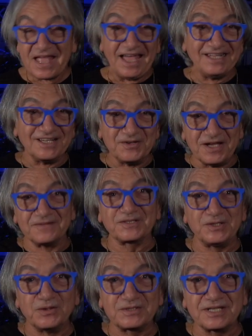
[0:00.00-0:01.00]
And then you have
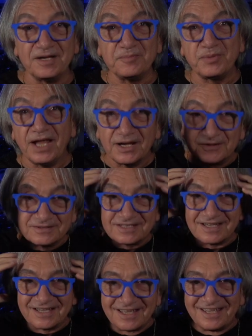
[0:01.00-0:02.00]
Claude Champagne, who's
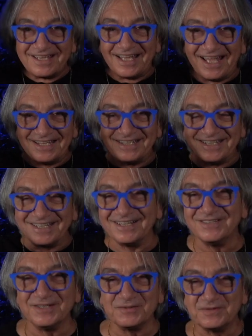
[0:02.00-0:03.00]
a, a, you
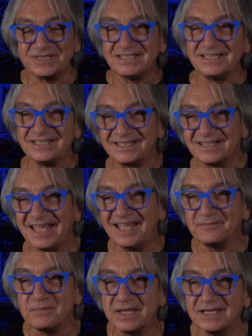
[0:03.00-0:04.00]
know, a really
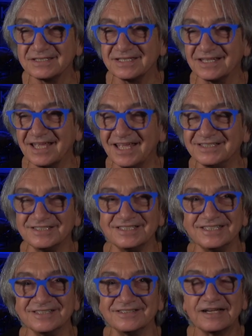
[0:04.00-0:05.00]
amazing
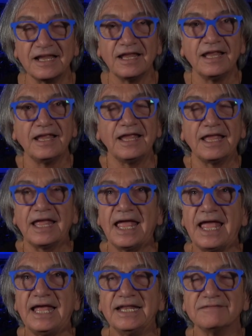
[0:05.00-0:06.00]
engineer.
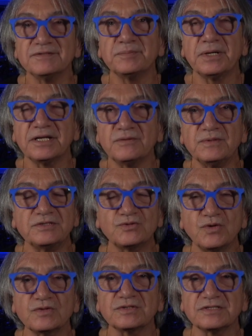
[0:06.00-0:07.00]
And everybody, we
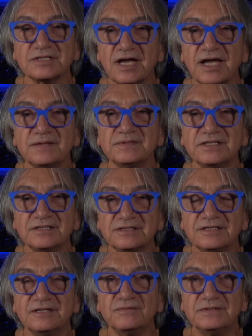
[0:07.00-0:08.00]
took the time that it
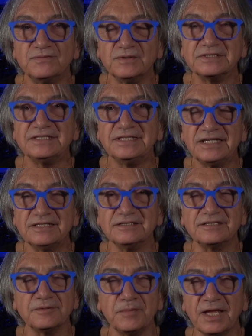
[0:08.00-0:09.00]
that was needed
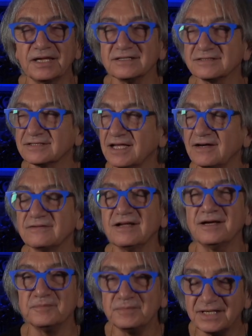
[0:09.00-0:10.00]
to make it sound
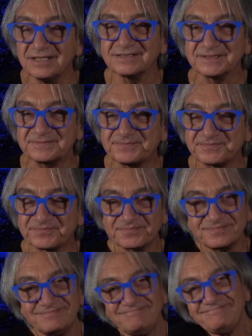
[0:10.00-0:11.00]
amazing.
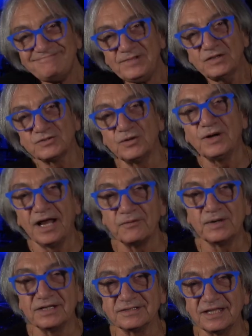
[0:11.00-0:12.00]
So I
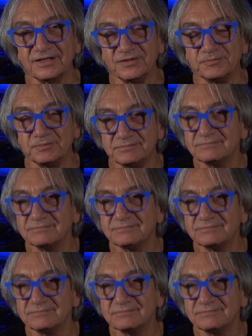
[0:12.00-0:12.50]
want to thank you.